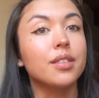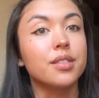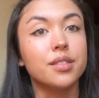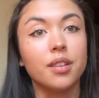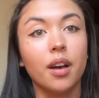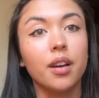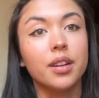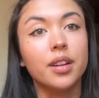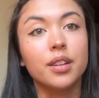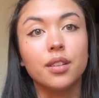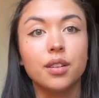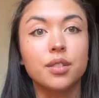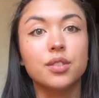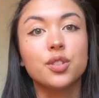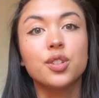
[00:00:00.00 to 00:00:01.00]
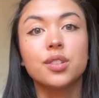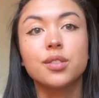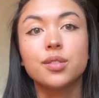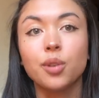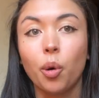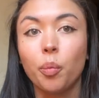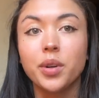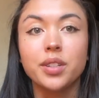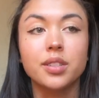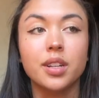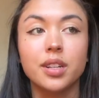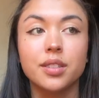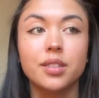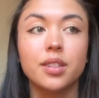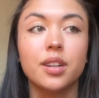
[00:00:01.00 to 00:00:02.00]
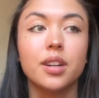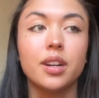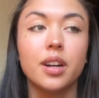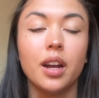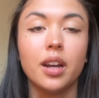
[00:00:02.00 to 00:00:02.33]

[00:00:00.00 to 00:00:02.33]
the sun it looked just so much nicer